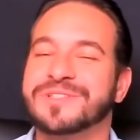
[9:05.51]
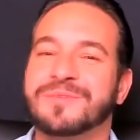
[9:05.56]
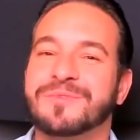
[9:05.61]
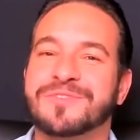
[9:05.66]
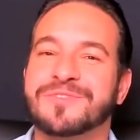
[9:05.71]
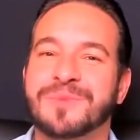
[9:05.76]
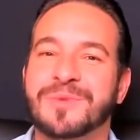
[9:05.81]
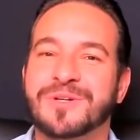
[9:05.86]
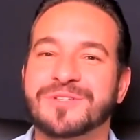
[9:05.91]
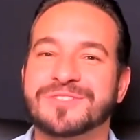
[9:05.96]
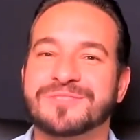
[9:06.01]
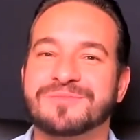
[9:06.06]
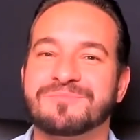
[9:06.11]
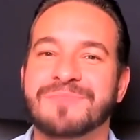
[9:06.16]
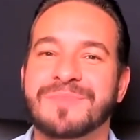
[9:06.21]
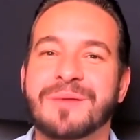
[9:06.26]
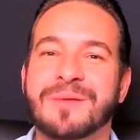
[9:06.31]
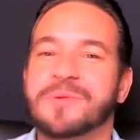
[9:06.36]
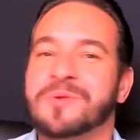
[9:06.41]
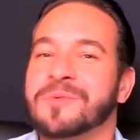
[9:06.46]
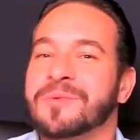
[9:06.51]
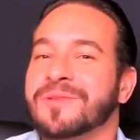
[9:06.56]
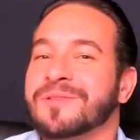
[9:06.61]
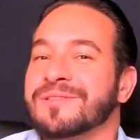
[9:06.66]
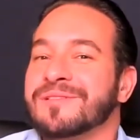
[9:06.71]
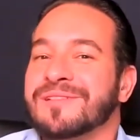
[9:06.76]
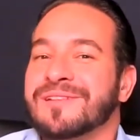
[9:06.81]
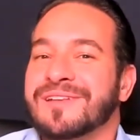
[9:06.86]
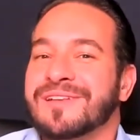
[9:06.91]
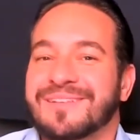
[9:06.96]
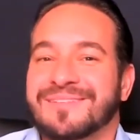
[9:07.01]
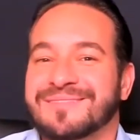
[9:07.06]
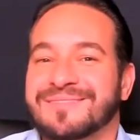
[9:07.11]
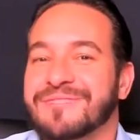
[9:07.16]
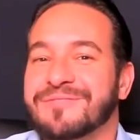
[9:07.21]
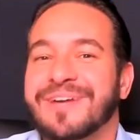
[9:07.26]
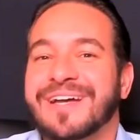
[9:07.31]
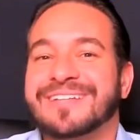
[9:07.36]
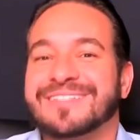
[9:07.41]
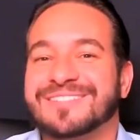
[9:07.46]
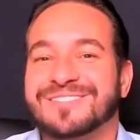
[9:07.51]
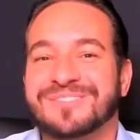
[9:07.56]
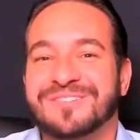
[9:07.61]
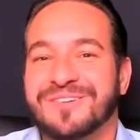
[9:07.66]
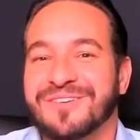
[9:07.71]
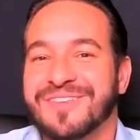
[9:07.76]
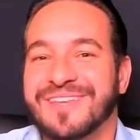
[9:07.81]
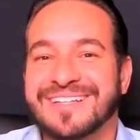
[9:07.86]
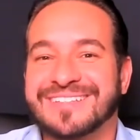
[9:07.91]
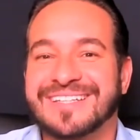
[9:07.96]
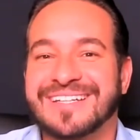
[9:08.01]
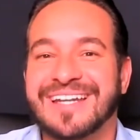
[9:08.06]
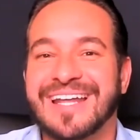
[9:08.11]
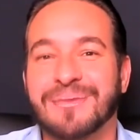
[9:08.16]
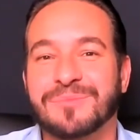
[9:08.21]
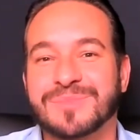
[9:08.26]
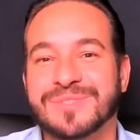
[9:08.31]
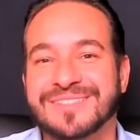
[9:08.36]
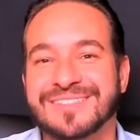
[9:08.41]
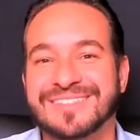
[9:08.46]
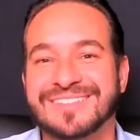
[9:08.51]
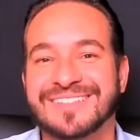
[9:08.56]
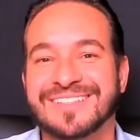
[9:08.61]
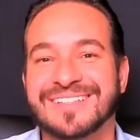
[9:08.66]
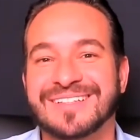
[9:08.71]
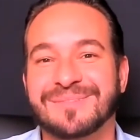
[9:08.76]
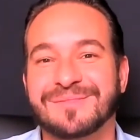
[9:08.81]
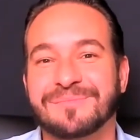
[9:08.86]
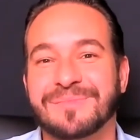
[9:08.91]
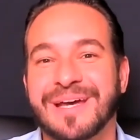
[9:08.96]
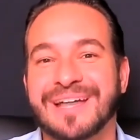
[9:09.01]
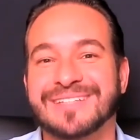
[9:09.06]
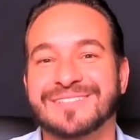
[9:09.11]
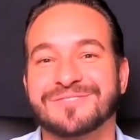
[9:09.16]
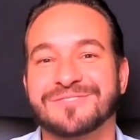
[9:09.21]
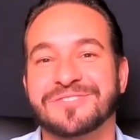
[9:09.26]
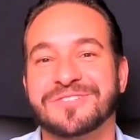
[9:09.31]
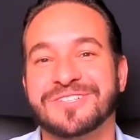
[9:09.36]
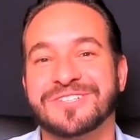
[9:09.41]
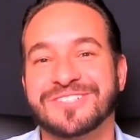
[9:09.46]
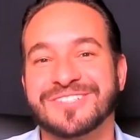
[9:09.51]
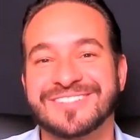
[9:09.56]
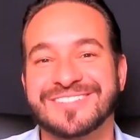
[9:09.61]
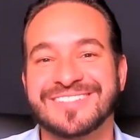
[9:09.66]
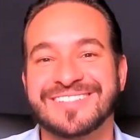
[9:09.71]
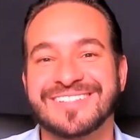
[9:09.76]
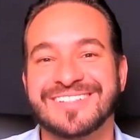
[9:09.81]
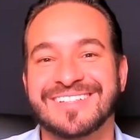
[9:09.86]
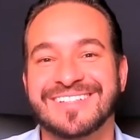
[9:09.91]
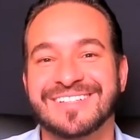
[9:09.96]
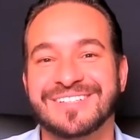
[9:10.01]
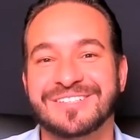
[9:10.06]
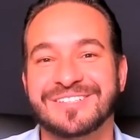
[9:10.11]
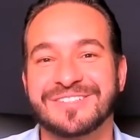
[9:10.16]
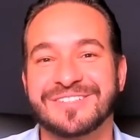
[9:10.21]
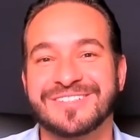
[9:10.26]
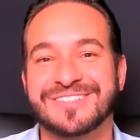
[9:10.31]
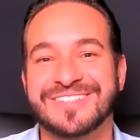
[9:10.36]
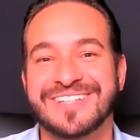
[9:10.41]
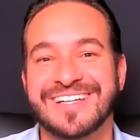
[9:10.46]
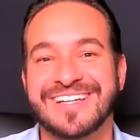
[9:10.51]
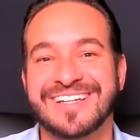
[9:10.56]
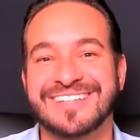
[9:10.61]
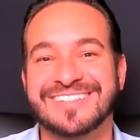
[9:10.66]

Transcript: what were some of the most memorable events or things that happened in the past few years during oh,